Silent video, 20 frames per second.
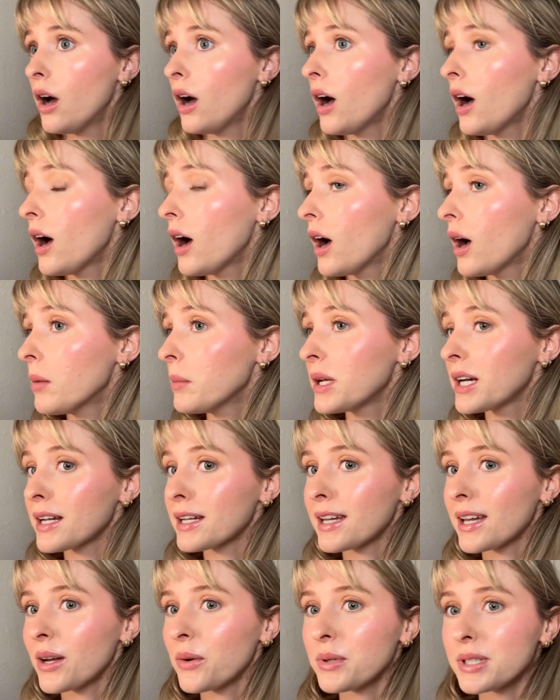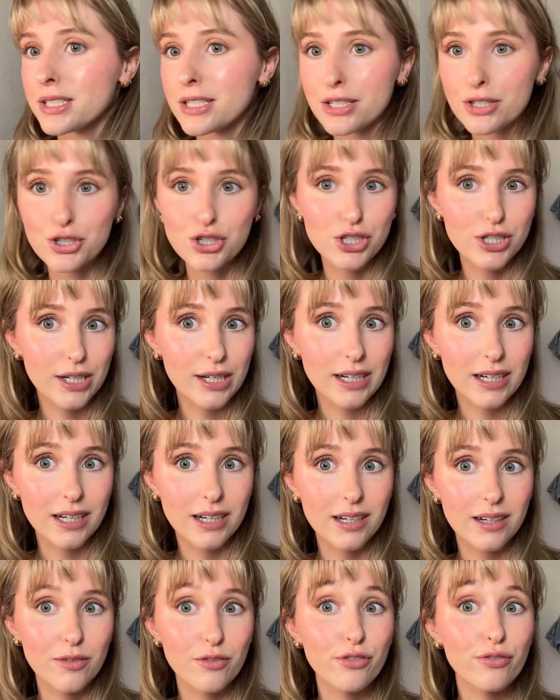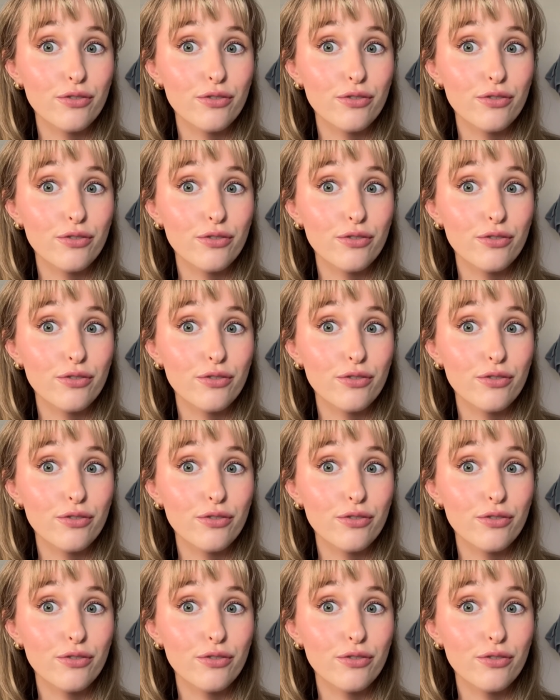And I can't wait to share